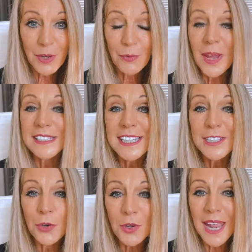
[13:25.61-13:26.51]
Rest
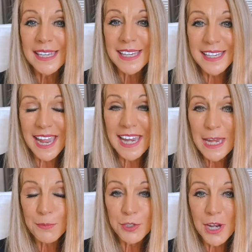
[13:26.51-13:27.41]
is ordained today,
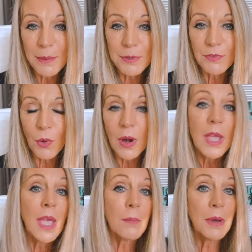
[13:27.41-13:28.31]
Hebrews chapter 4,
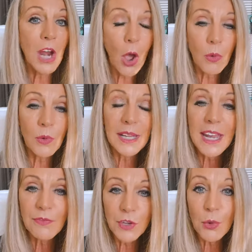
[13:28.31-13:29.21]
but only
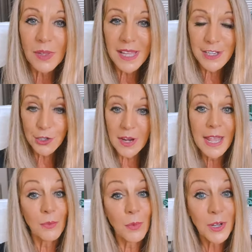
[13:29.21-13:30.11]
a few will enter
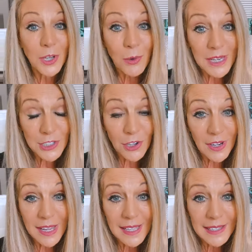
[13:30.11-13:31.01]
in. Will you enter
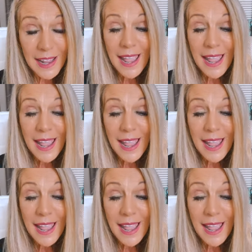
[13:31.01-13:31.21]
in?